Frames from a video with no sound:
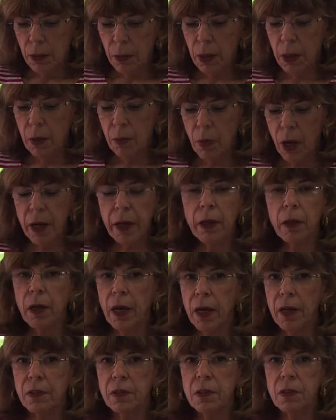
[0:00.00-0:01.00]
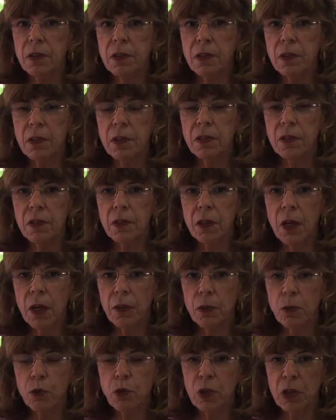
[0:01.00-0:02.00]
In my class, this is
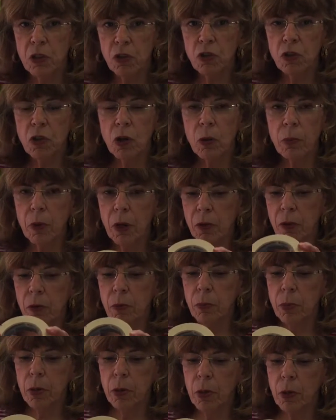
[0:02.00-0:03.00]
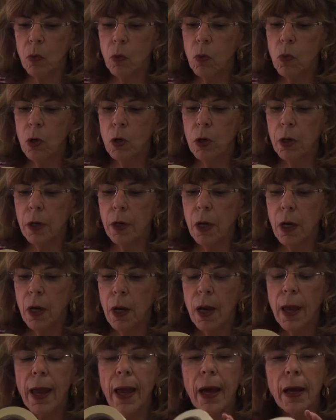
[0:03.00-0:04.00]
not the traditional method, but it'll work.
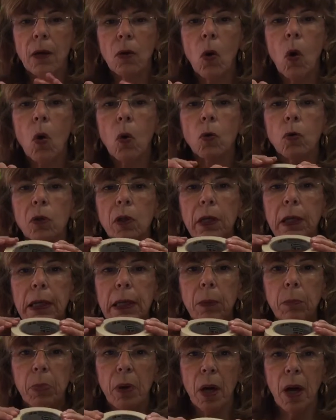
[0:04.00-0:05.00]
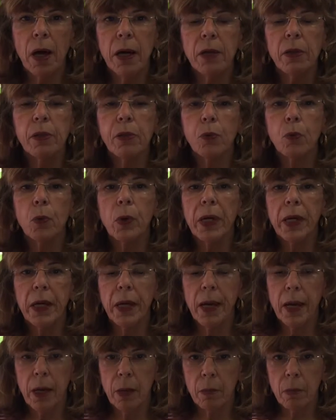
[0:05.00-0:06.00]
And only buy
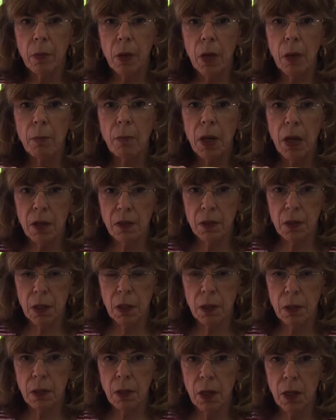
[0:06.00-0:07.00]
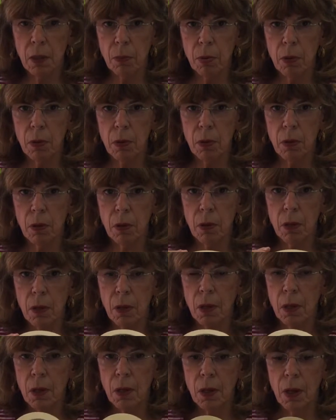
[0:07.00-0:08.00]
3M masking tape.
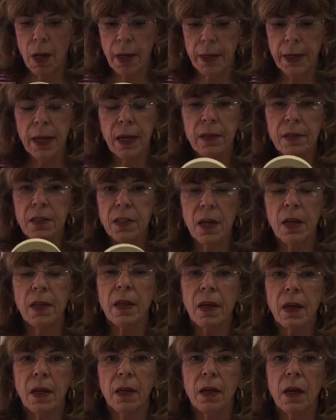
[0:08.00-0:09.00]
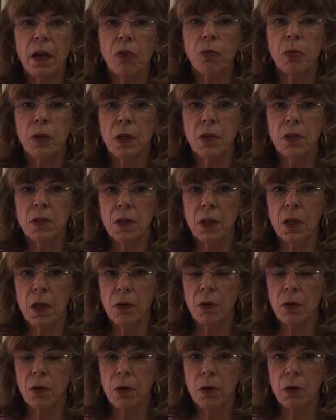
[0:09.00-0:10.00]
I can't say that enough because the
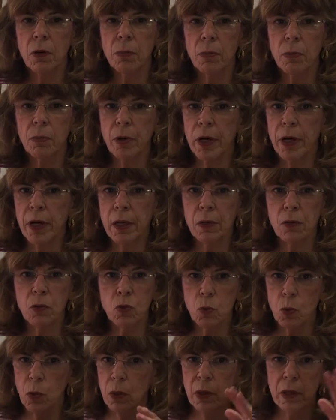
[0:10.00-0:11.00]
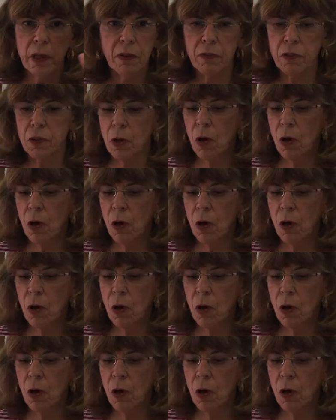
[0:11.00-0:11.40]
other brands will lift